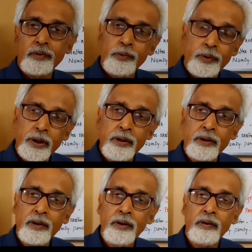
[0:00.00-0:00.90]
Okay,
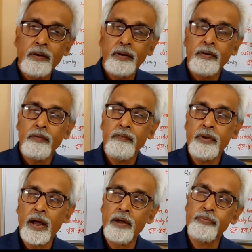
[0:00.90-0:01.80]
we
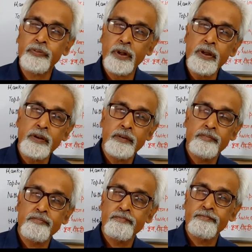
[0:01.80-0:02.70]
have seen,
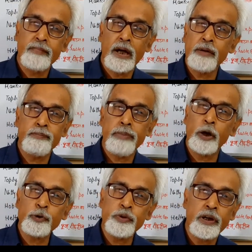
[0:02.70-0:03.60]

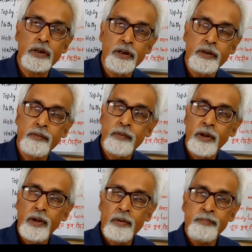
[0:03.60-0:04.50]
unfortunately,
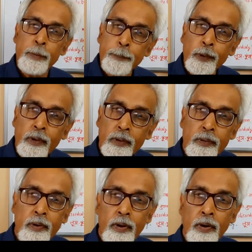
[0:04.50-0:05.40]
people
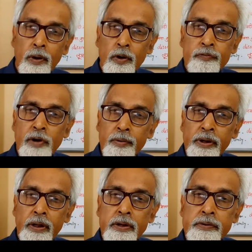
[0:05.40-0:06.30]
of our
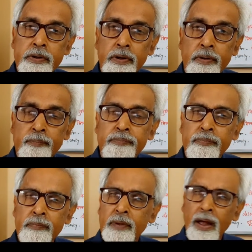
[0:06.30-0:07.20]
country
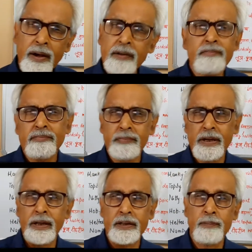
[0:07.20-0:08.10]
and
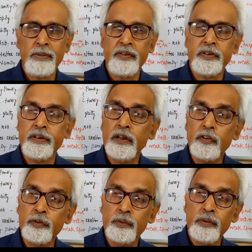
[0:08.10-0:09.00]
in other places
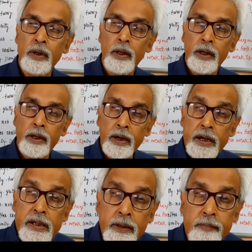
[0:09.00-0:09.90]
also
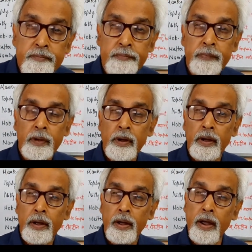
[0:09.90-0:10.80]
running
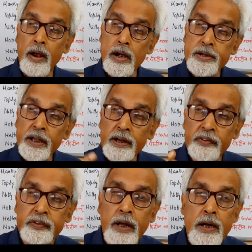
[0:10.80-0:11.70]
helter
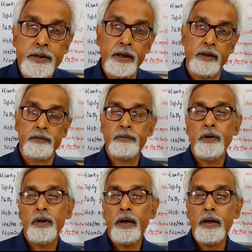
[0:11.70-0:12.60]
skelter
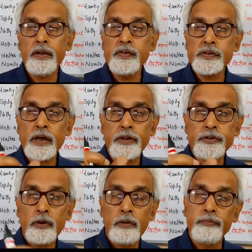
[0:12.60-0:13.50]
in search
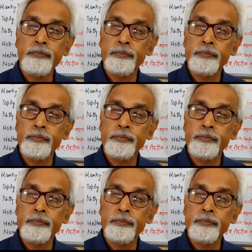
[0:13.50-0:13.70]
of,